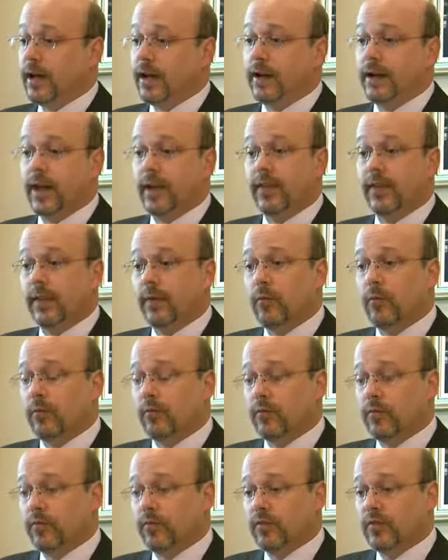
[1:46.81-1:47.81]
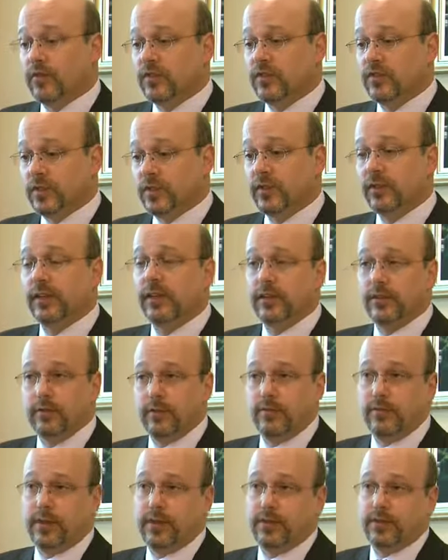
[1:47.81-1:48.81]
on, and they still need
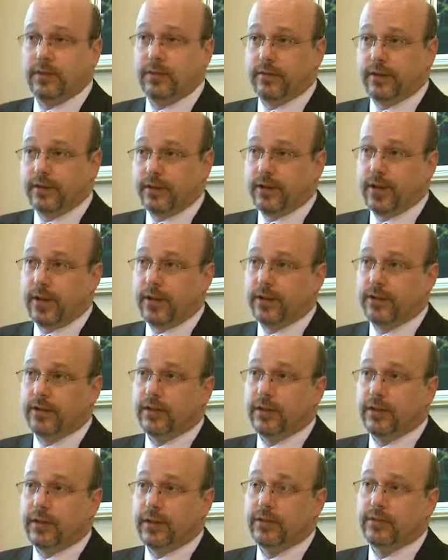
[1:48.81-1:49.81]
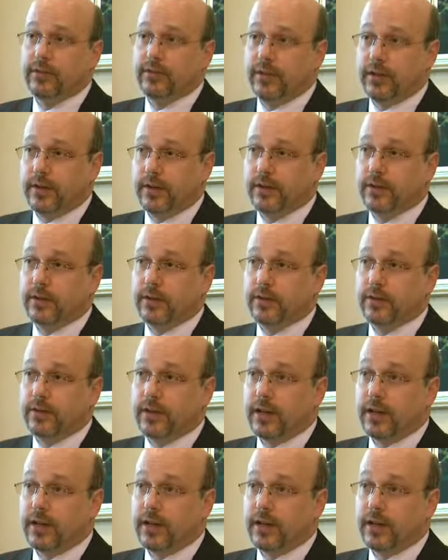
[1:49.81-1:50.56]
to advance their education. It needs to fit into their